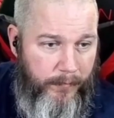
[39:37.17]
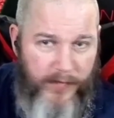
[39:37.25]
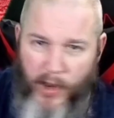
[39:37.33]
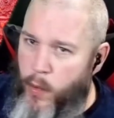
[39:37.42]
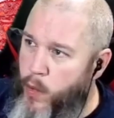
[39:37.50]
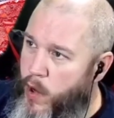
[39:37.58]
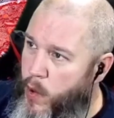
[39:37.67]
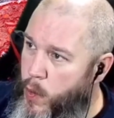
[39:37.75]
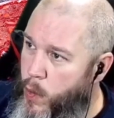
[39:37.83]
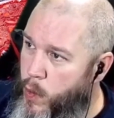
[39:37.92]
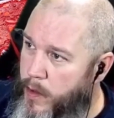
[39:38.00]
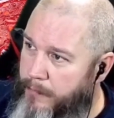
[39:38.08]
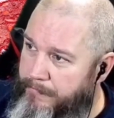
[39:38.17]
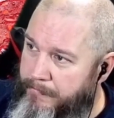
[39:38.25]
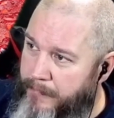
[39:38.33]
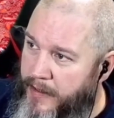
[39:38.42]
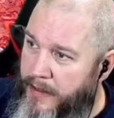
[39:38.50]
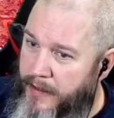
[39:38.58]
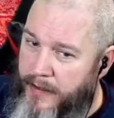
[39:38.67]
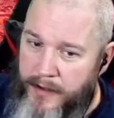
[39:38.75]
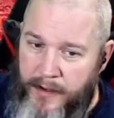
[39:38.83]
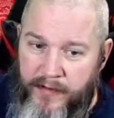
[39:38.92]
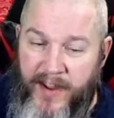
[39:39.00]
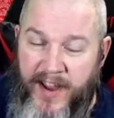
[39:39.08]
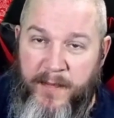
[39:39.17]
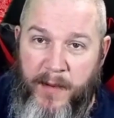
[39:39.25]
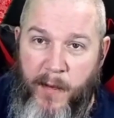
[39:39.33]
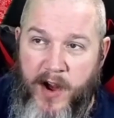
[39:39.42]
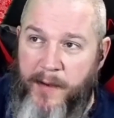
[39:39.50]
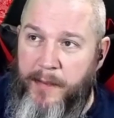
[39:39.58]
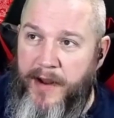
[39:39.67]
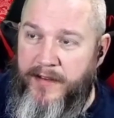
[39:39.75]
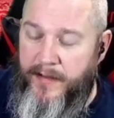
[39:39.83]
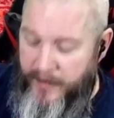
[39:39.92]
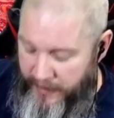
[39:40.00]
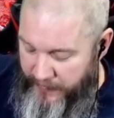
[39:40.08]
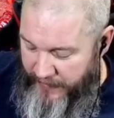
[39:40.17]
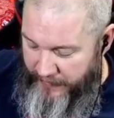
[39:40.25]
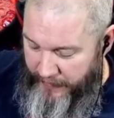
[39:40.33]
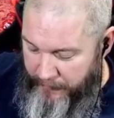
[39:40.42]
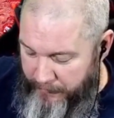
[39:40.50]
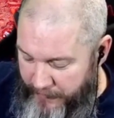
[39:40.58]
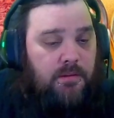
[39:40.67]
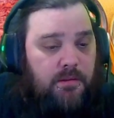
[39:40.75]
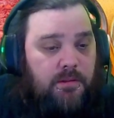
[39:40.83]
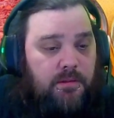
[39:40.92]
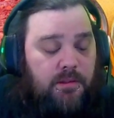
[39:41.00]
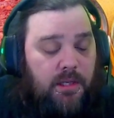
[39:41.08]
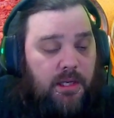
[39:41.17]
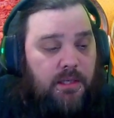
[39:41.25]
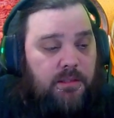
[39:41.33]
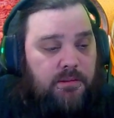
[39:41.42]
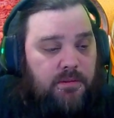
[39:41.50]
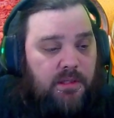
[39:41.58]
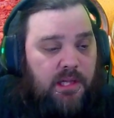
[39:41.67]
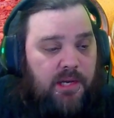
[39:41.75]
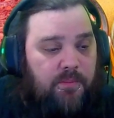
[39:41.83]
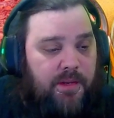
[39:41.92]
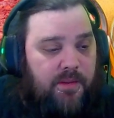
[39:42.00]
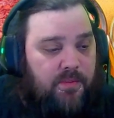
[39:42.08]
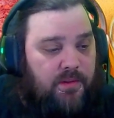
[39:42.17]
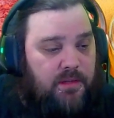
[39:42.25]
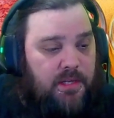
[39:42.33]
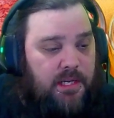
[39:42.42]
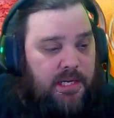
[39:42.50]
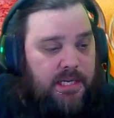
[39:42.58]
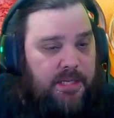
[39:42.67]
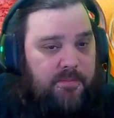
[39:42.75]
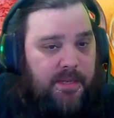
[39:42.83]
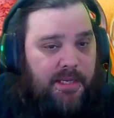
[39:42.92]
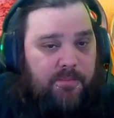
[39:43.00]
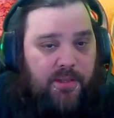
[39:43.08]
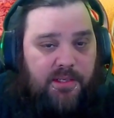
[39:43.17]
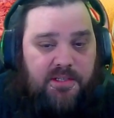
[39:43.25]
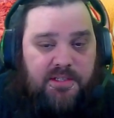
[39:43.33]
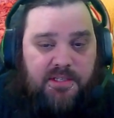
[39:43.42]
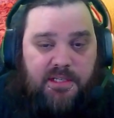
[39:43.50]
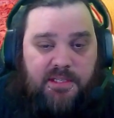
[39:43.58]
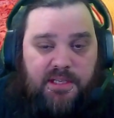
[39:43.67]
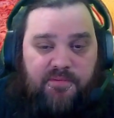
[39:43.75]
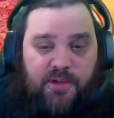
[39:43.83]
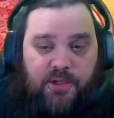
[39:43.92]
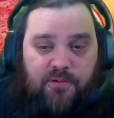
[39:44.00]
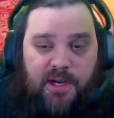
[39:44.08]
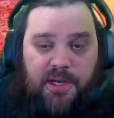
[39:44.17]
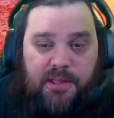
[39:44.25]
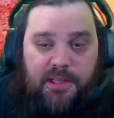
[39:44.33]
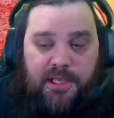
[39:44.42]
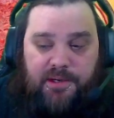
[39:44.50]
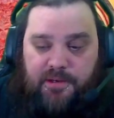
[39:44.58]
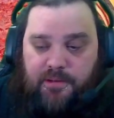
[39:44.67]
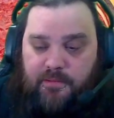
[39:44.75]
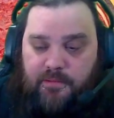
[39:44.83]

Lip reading: Oh no. Facebook Marketplace is a good thing though. Yeah, a lot of people make purchases and regret it later.